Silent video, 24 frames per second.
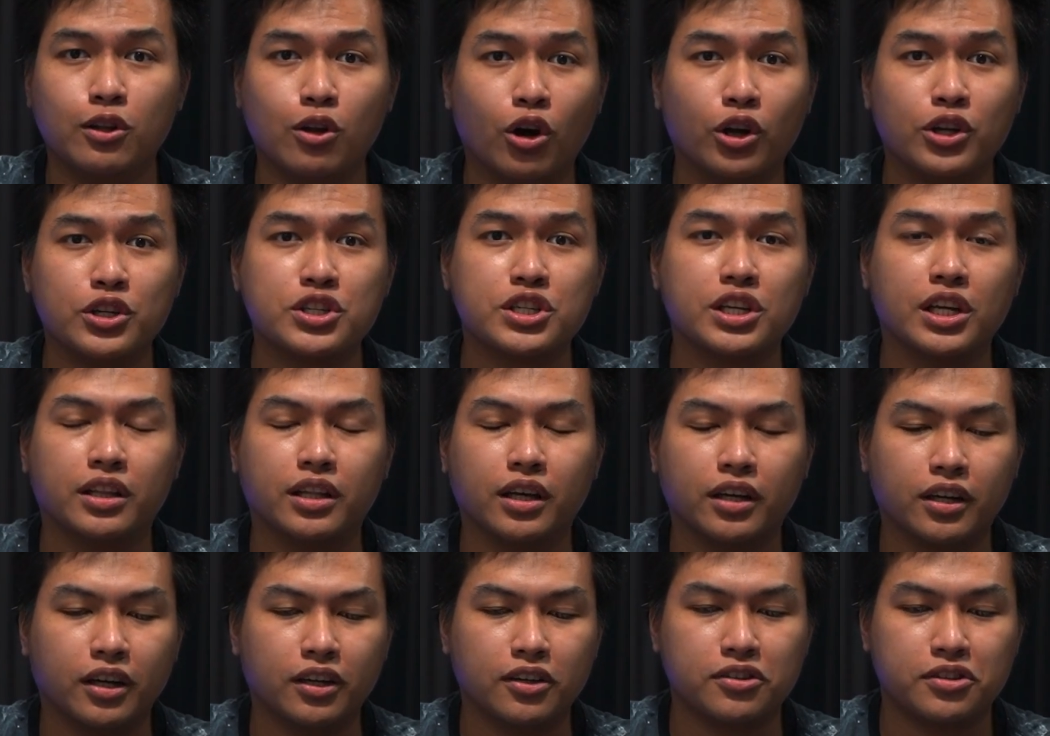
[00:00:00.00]
launched in
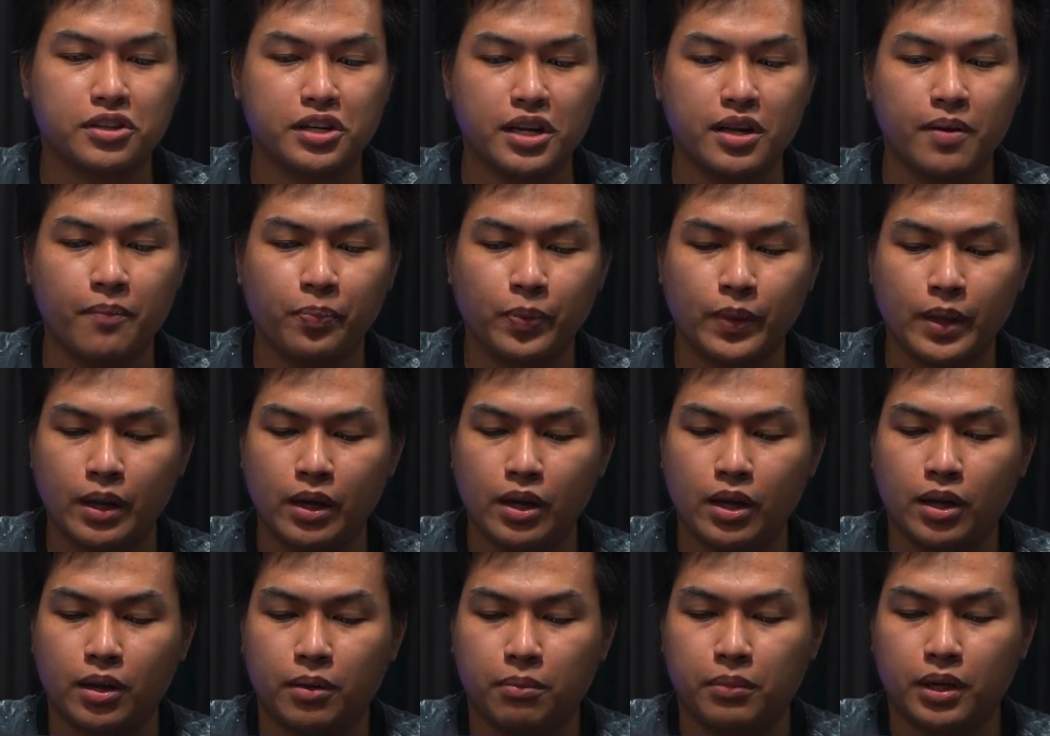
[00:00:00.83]
the country.
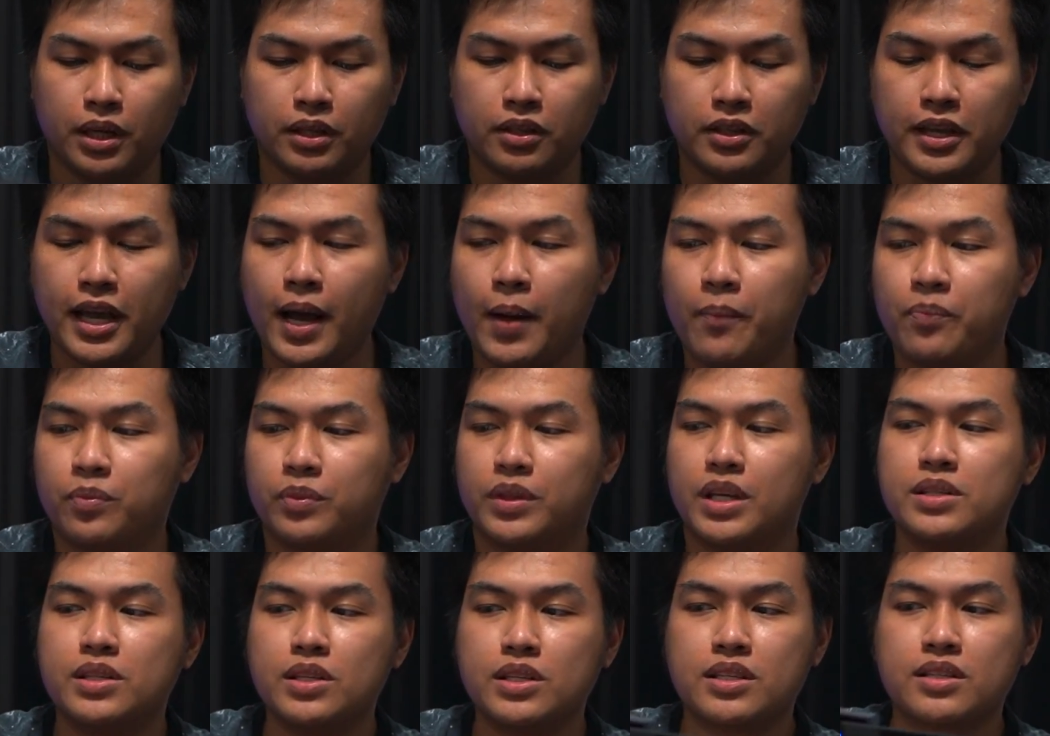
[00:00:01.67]
But yeah,
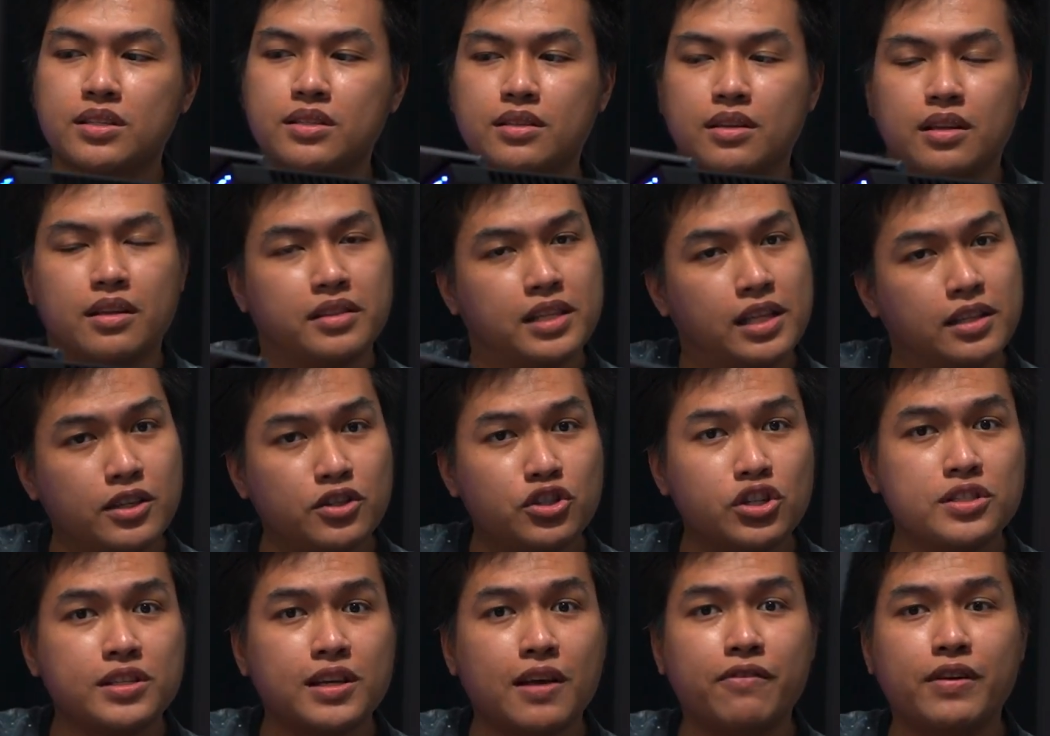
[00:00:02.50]
this is the
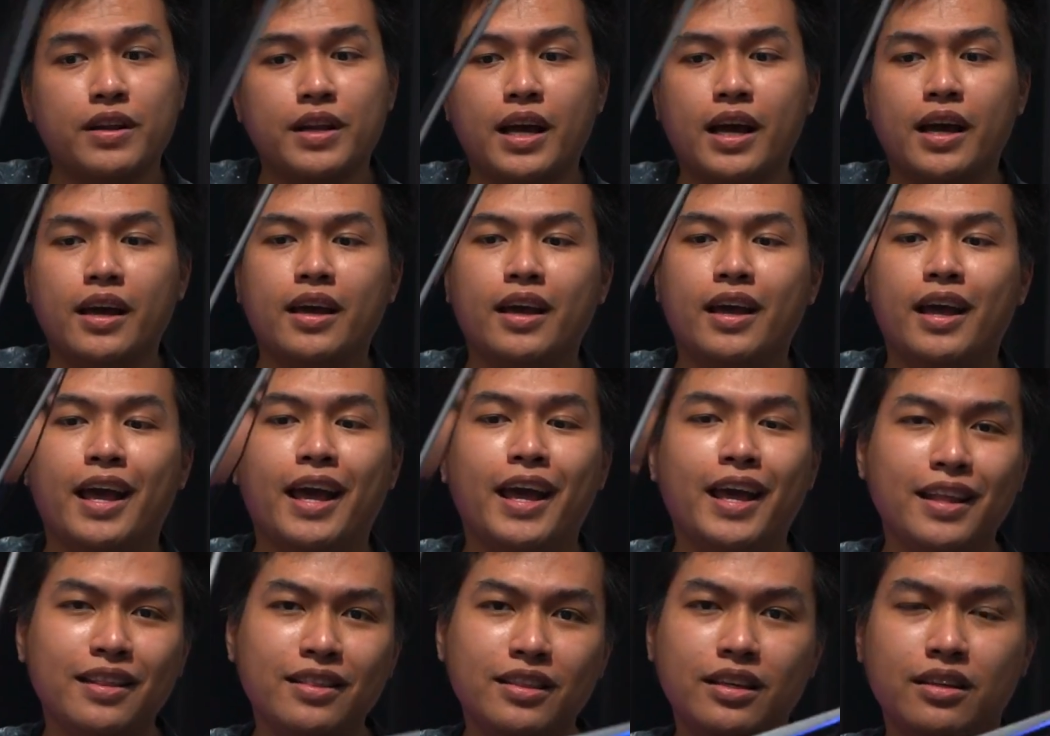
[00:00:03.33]
Legion 7i,
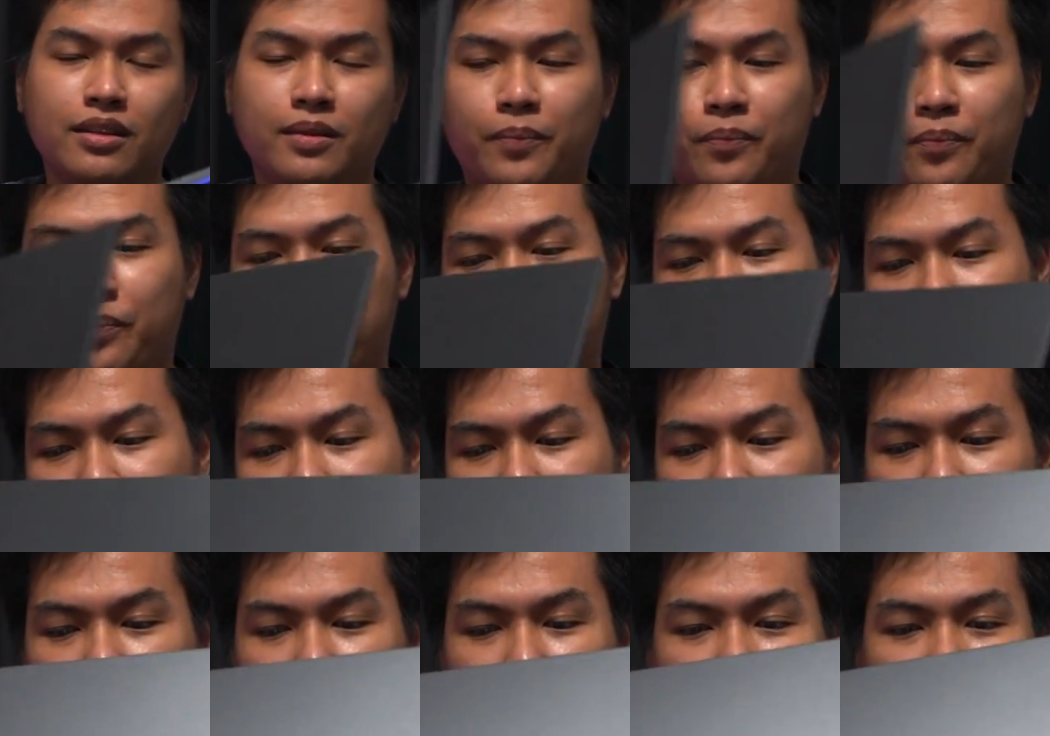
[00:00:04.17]
and
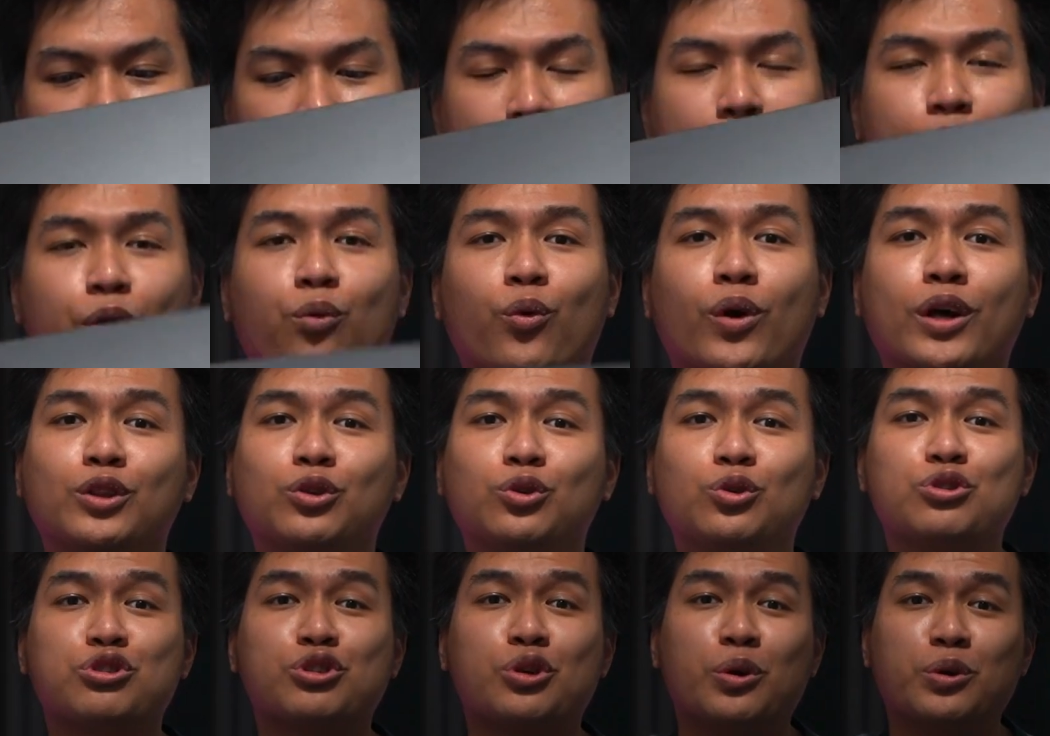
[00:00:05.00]
I want
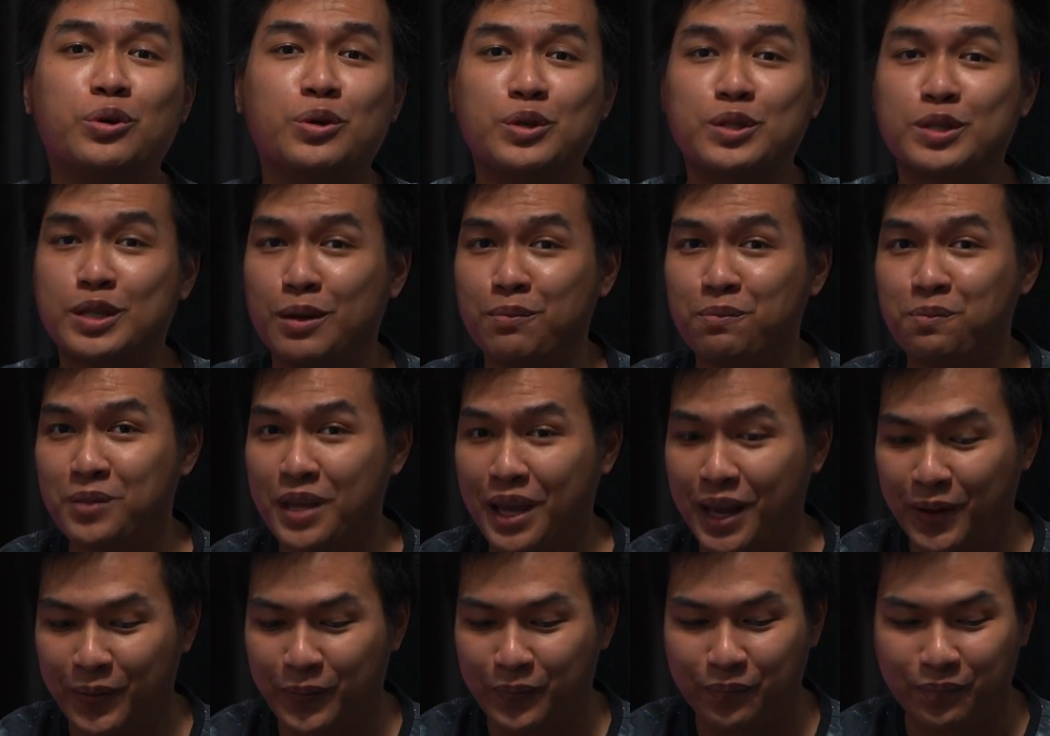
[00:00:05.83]
to show you
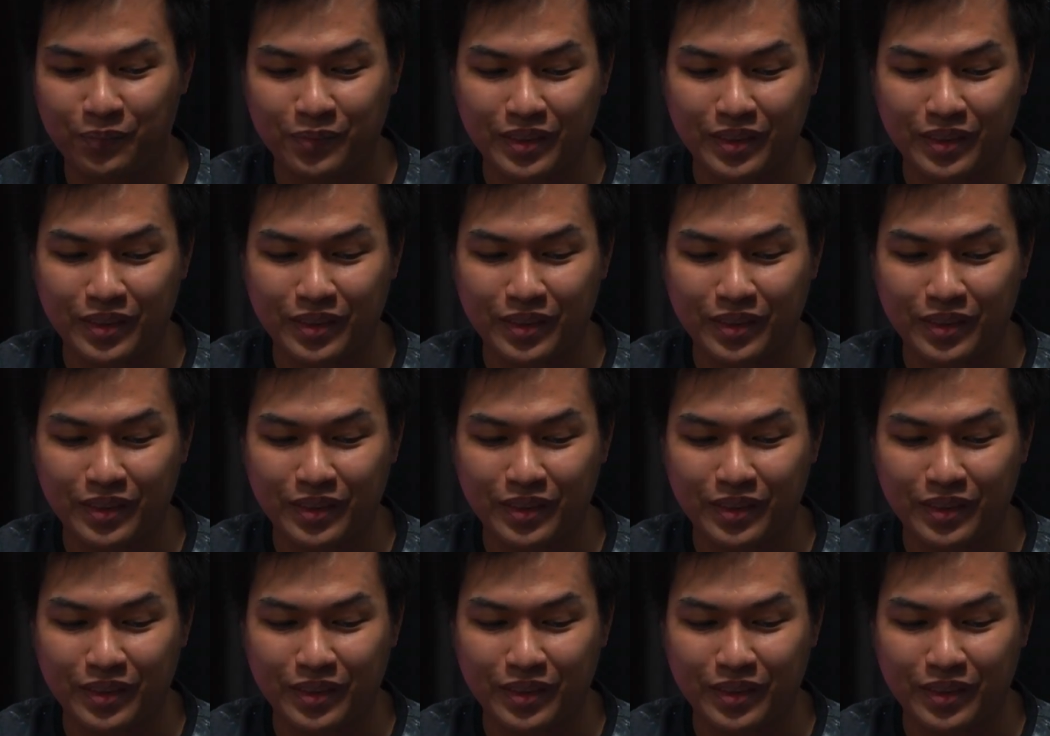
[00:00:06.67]
something.